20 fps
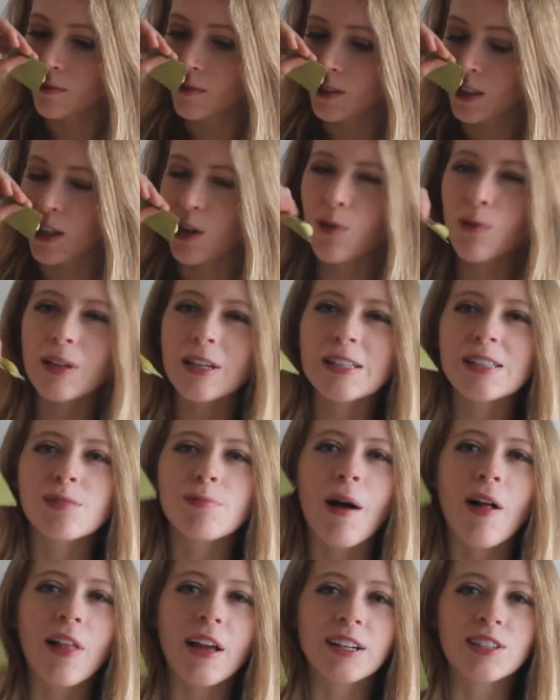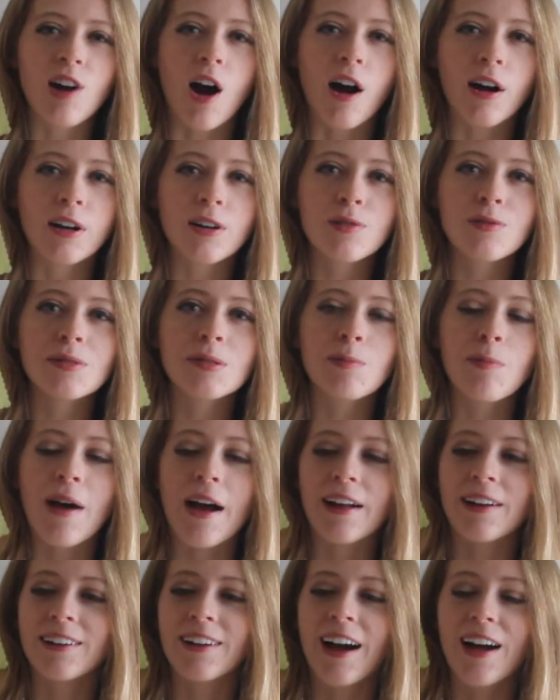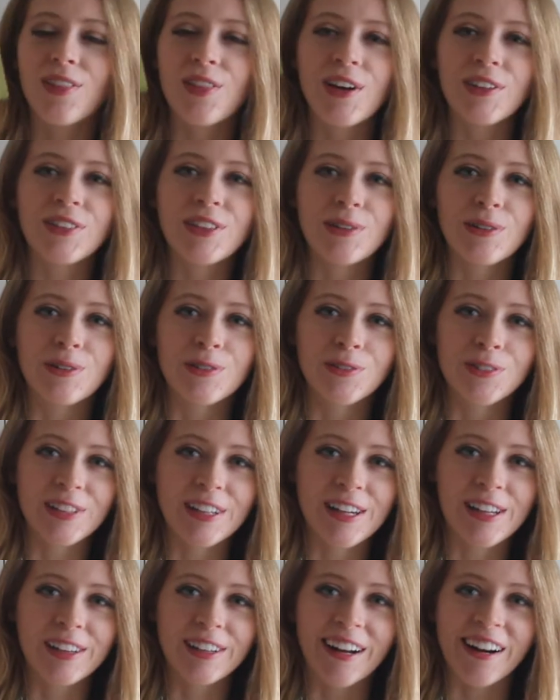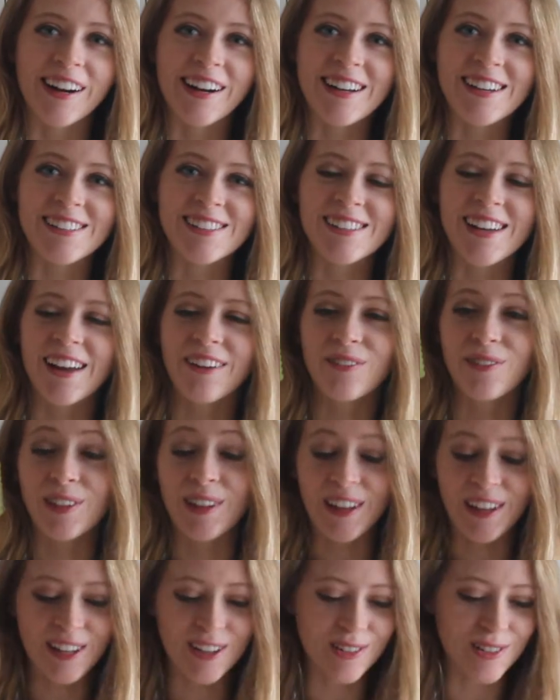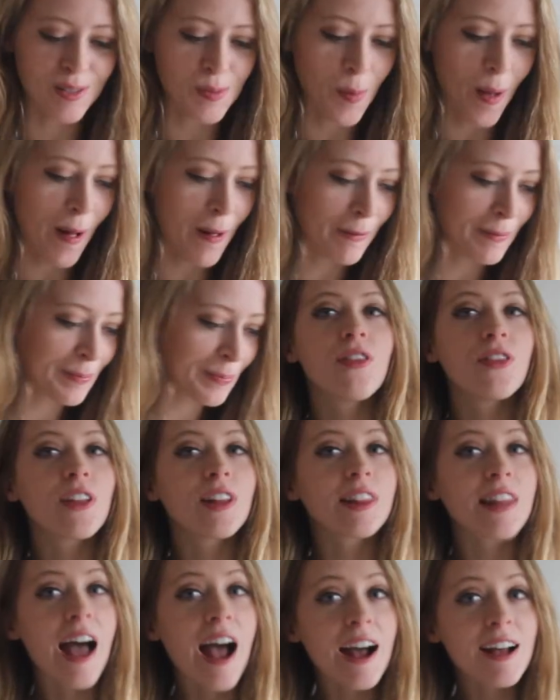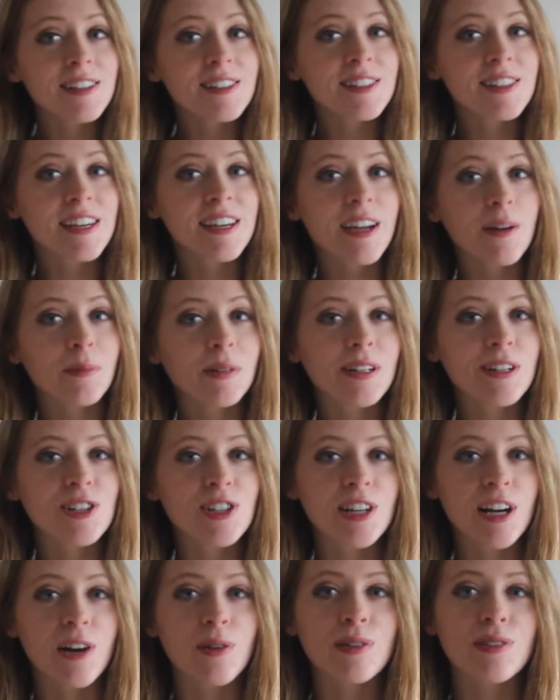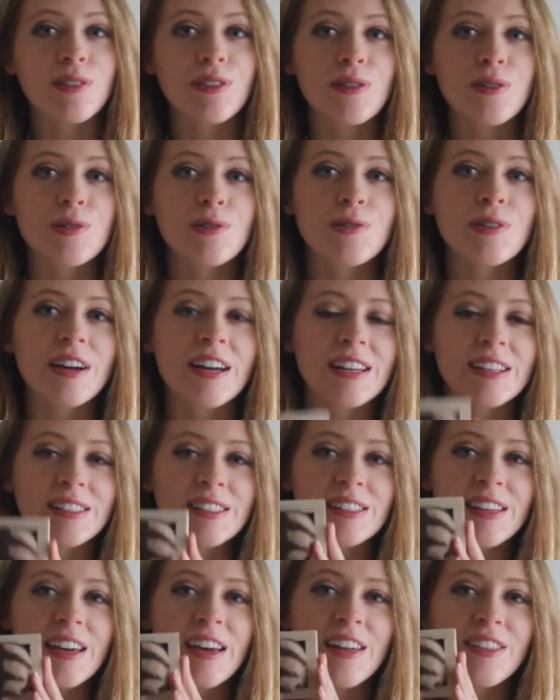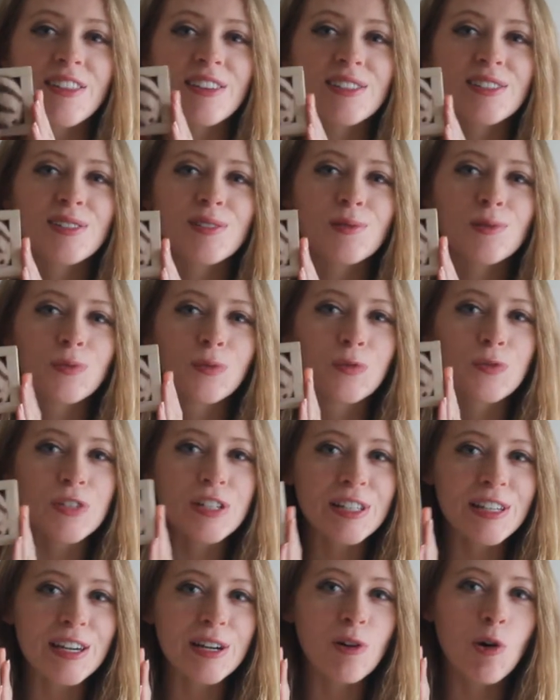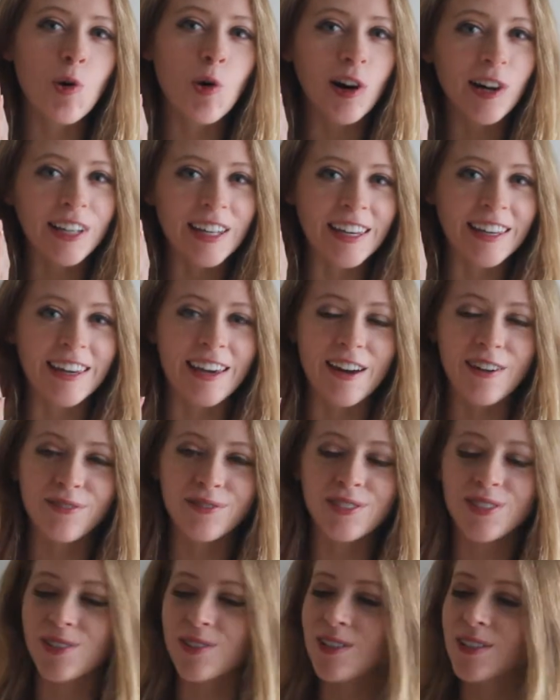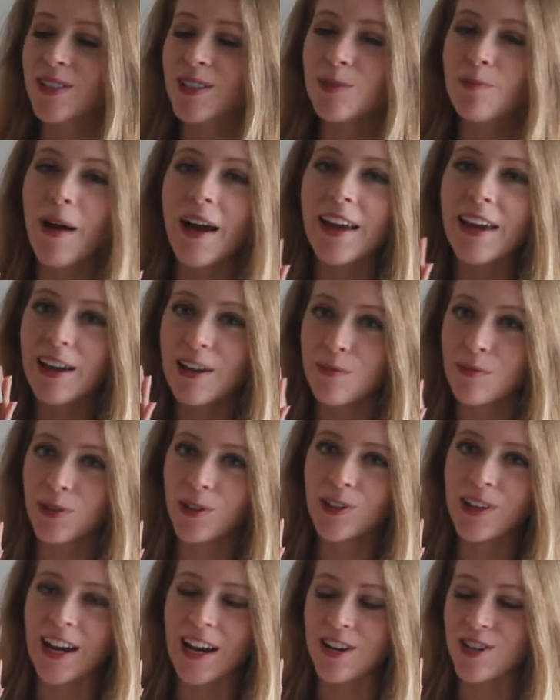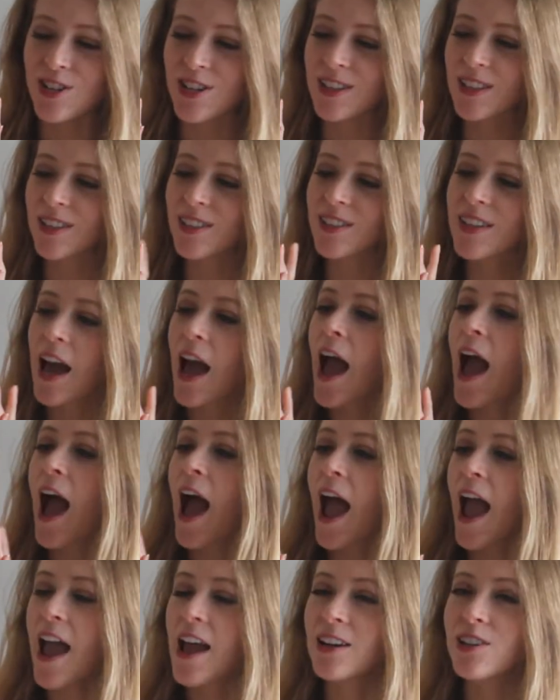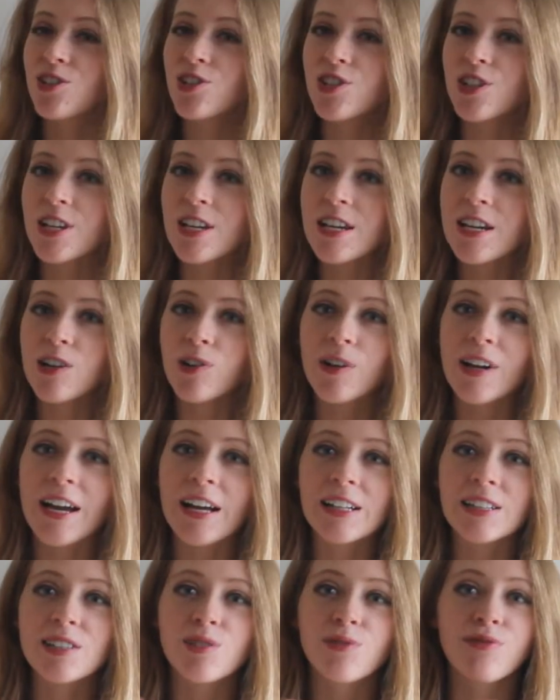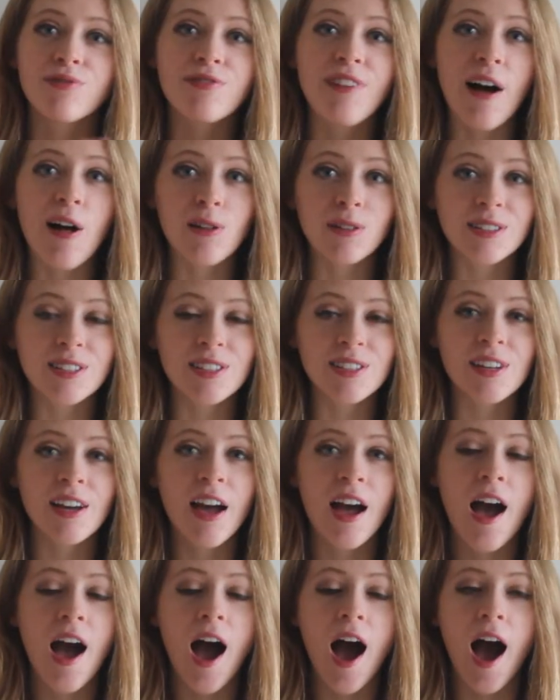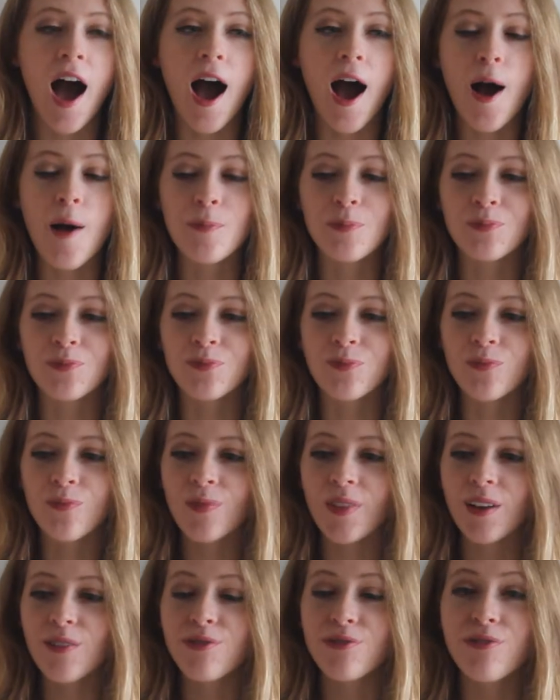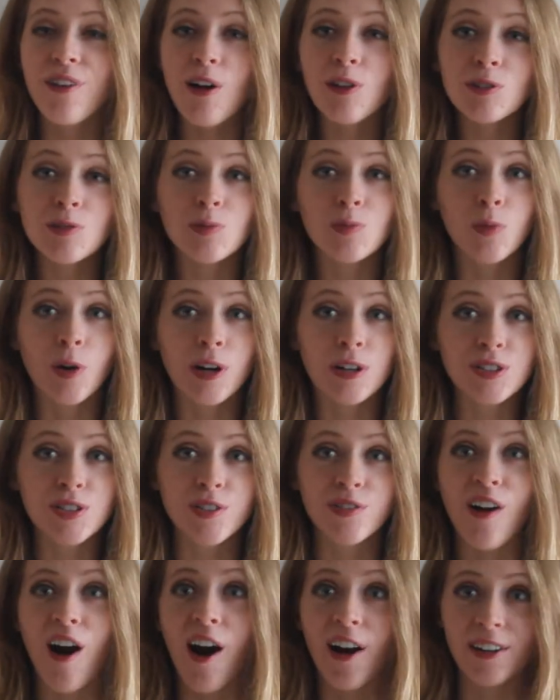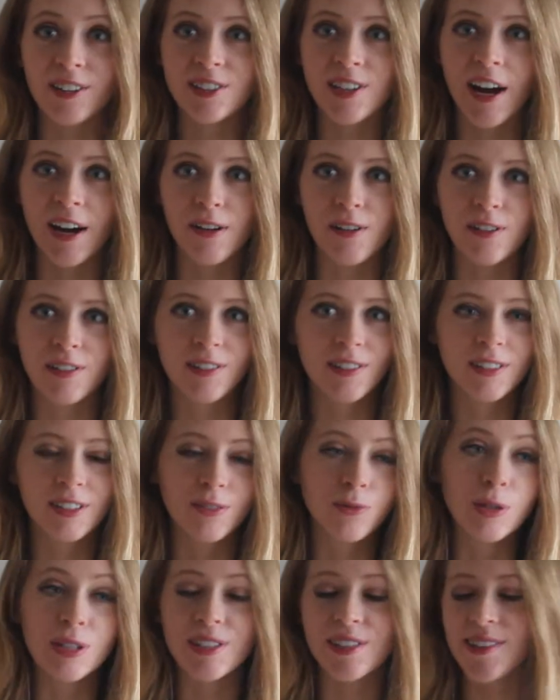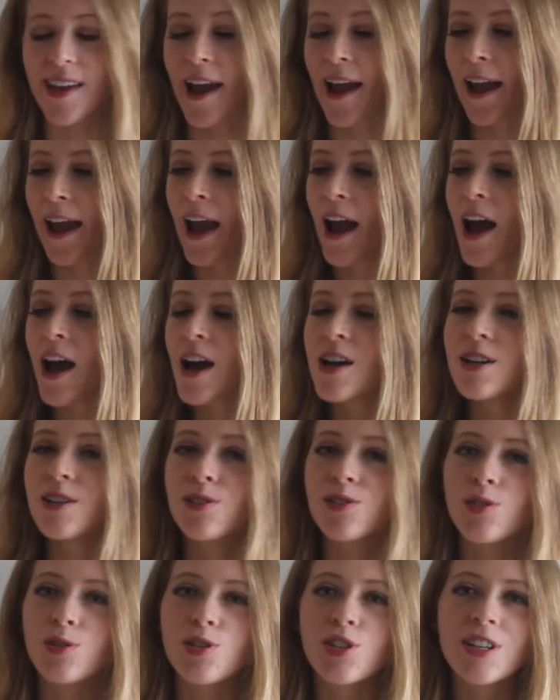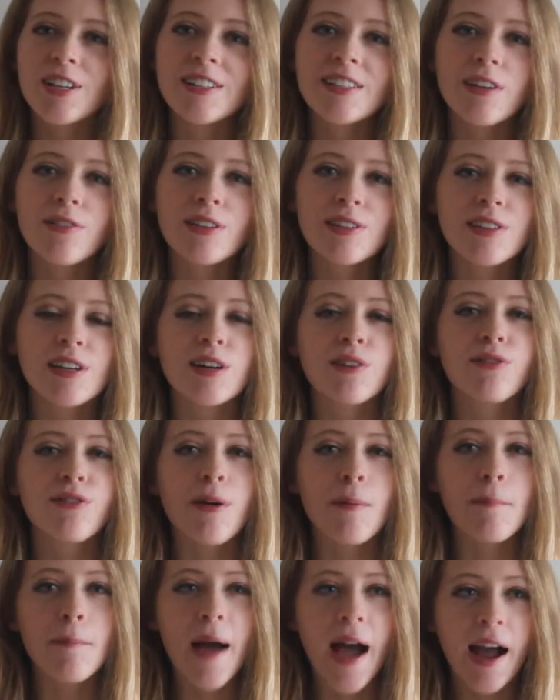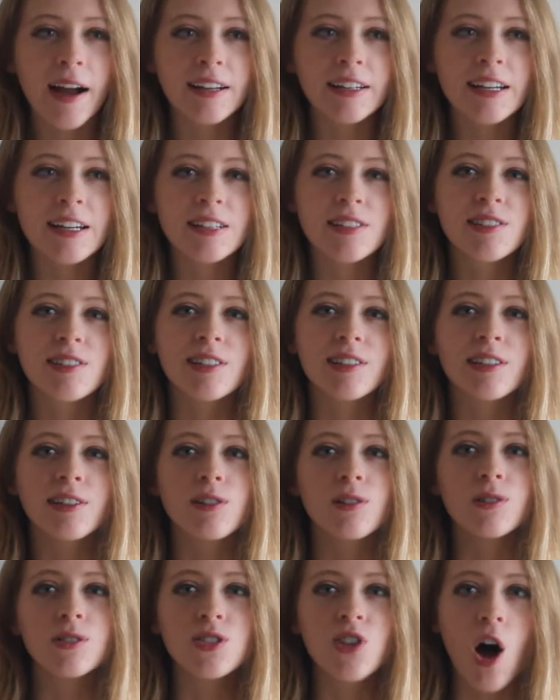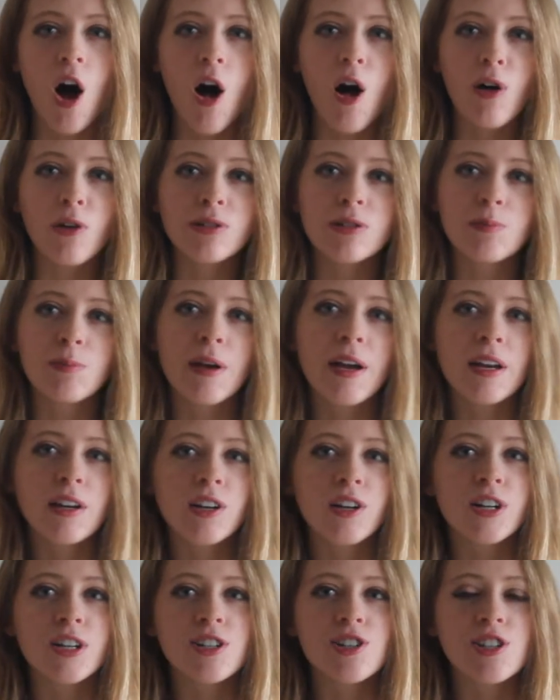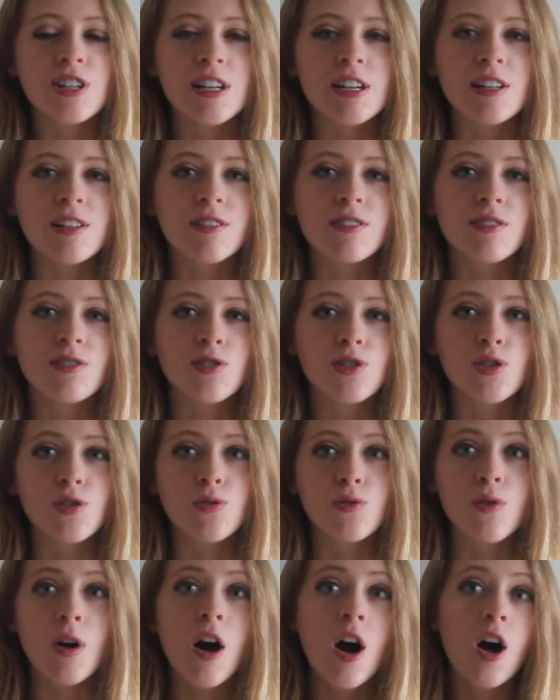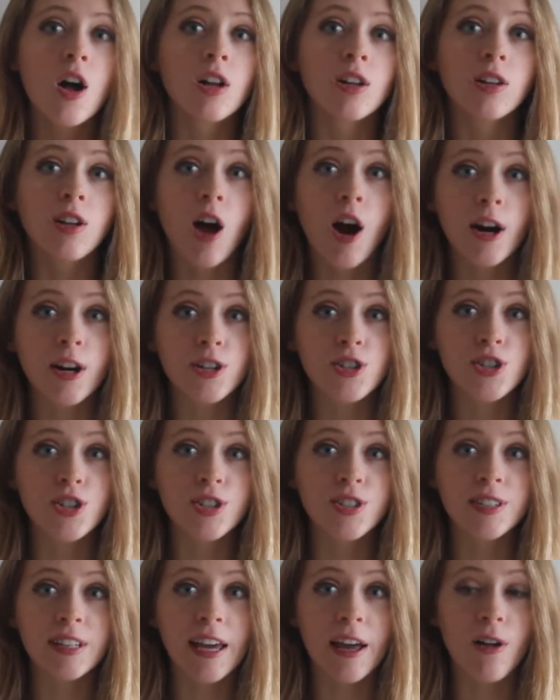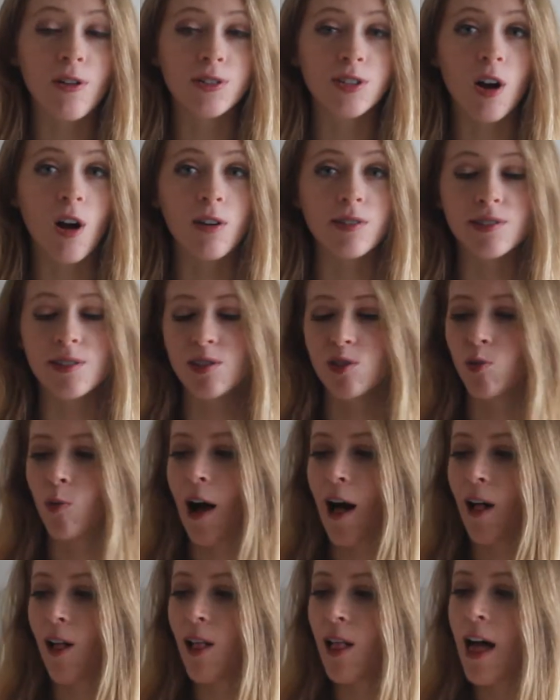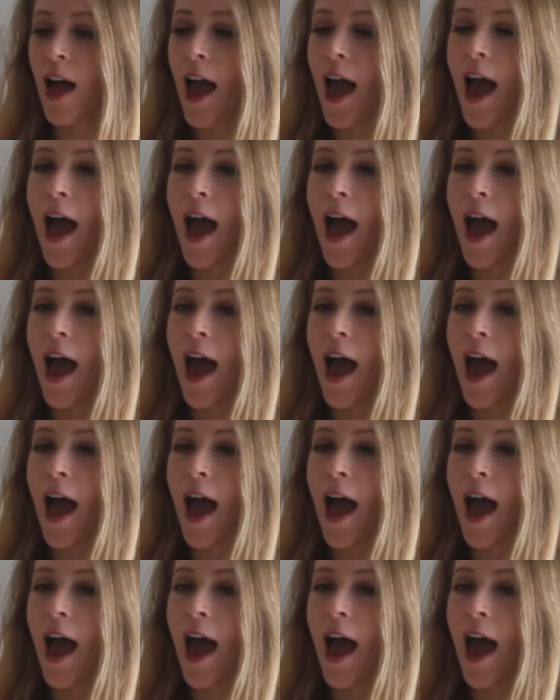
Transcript: They don't really smell like tacos, but I thought they were really hilarious and really cute as well. The last thing I'm going to share with you is this really quirky gift. So this is by Him Creations, and she creates felt, um, felt works of art, I would say. So she does everything from magnets to little dolls, pin cushions to larger scale dolls as well.